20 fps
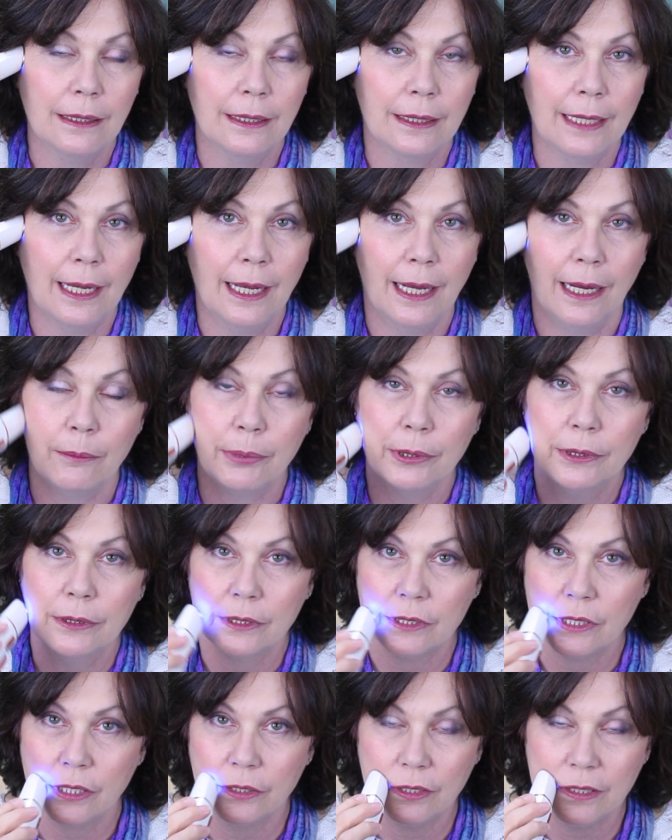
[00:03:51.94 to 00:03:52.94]
and up.
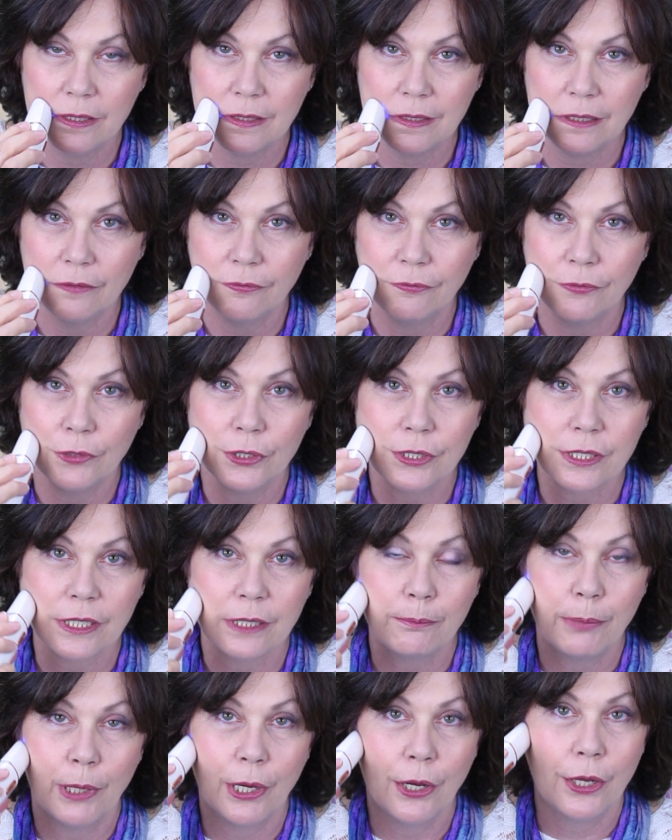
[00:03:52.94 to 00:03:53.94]
So this is the first
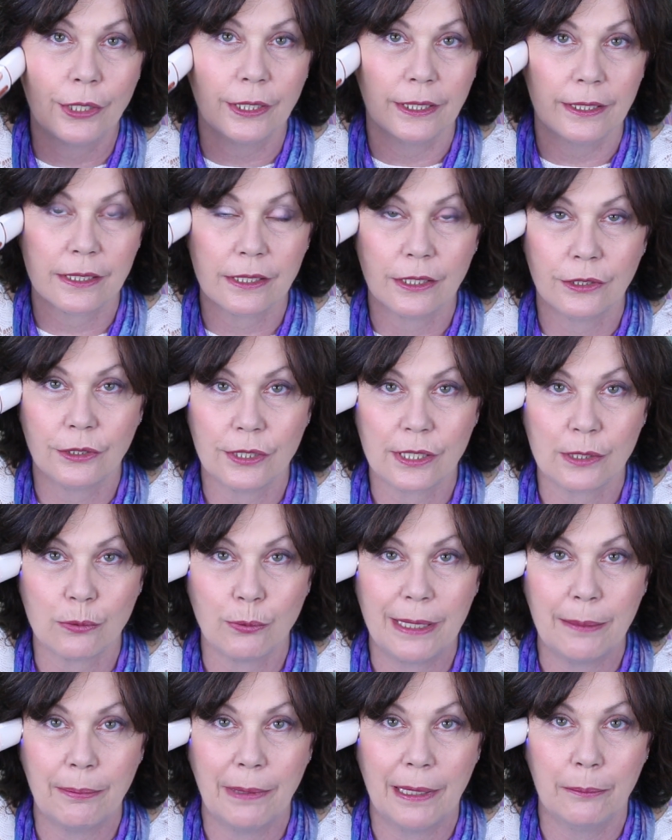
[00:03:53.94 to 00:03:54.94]
component. So you
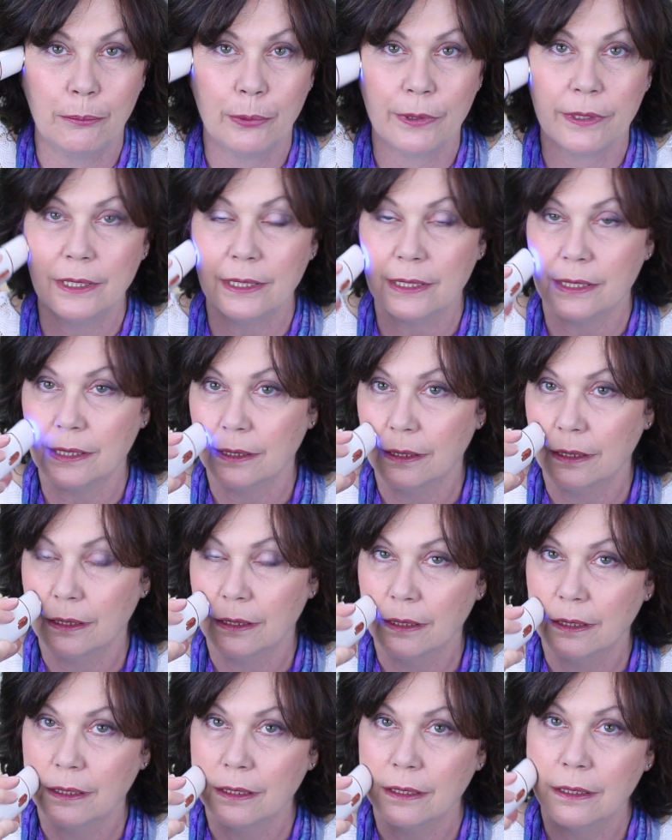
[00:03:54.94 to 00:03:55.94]
sweep up with it
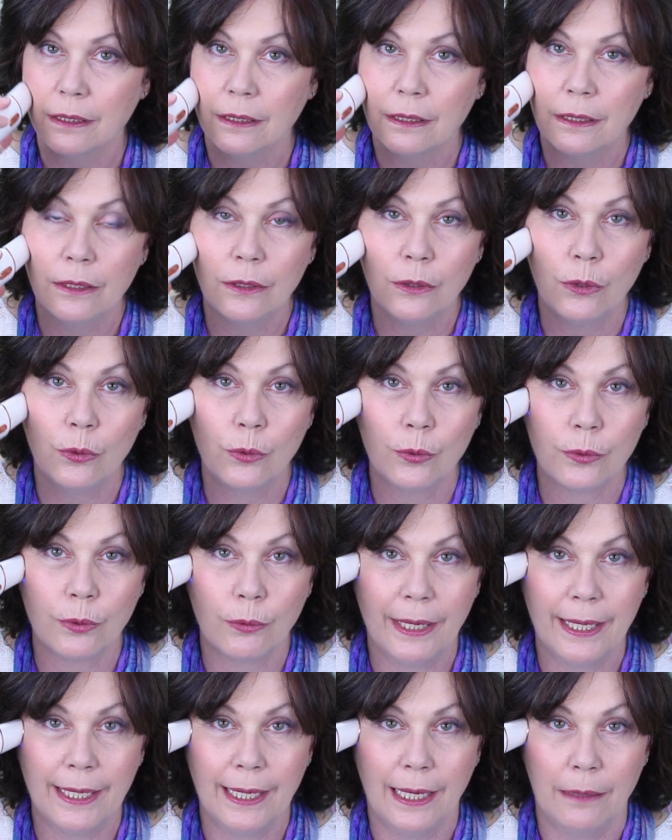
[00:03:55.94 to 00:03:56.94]
all the
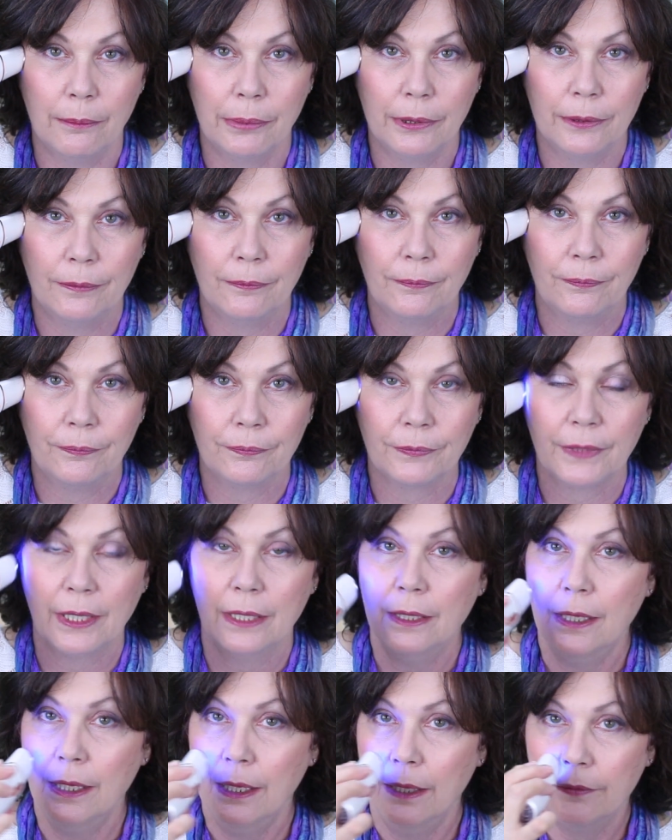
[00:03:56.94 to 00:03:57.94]
way up.
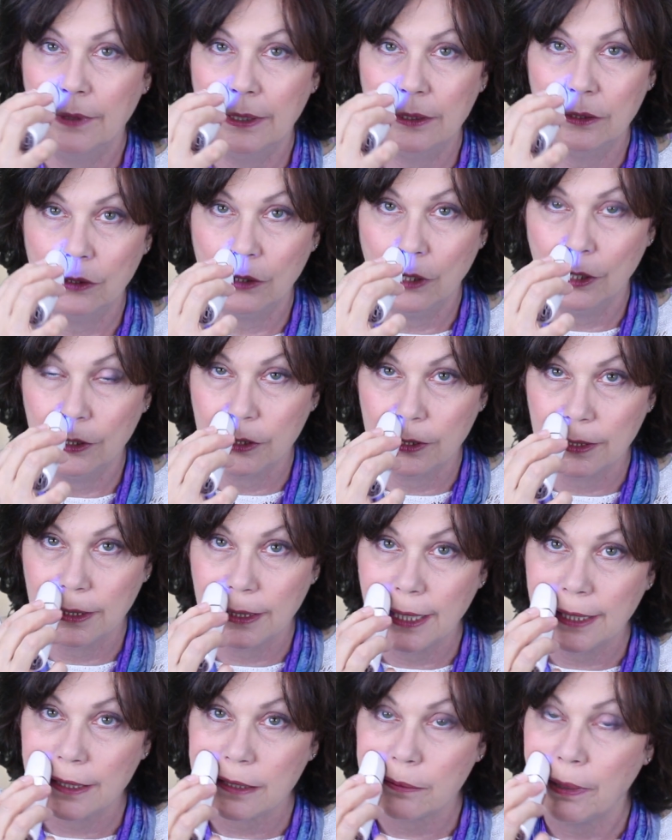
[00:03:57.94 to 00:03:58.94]
Then you go to the
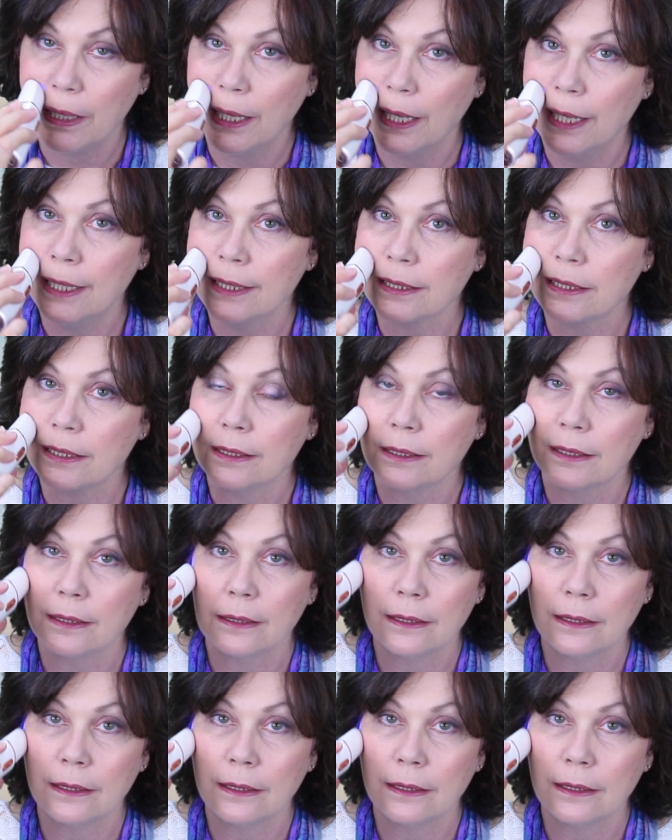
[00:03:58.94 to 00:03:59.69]
next part